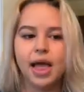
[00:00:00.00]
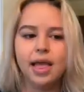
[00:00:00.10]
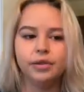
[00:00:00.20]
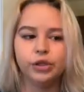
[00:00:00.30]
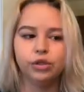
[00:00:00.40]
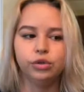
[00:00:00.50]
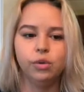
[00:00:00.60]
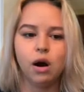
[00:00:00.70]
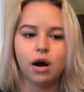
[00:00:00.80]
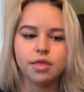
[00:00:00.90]
and
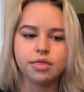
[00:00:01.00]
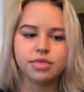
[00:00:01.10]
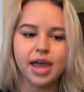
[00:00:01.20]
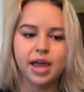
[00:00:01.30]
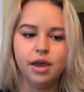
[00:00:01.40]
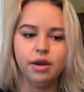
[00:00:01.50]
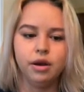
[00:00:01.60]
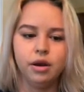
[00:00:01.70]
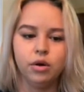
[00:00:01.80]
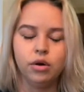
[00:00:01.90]
you are
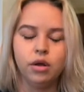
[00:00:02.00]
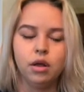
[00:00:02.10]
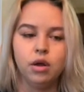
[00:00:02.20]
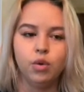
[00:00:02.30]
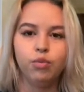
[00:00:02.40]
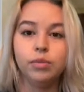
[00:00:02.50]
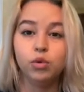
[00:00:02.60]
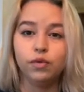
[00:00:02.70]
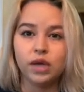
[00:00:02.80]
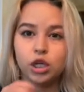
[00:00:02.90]
then
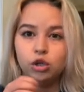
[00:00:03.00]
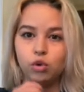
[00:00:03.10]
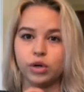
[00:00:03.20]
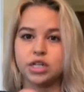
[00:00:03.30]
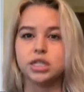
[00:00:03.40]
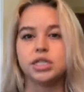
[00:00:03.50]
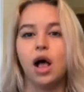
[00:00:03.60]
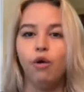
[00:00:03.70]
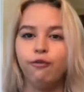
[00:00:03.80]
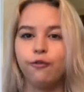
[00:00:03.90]
removing
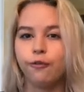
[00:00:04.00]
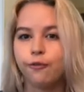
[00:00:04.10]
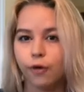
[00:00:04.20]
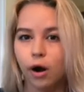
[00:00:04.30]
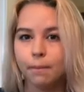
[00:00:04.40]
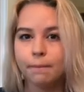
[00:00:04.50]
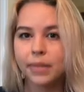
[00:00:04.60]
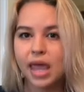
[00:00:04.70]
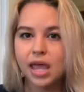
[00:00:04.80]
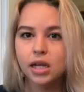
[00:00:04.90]
yourself
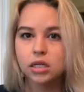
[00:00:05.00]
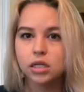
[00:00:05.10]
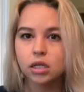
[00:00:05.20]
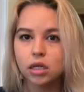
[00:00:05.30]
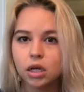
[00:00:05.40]
from it.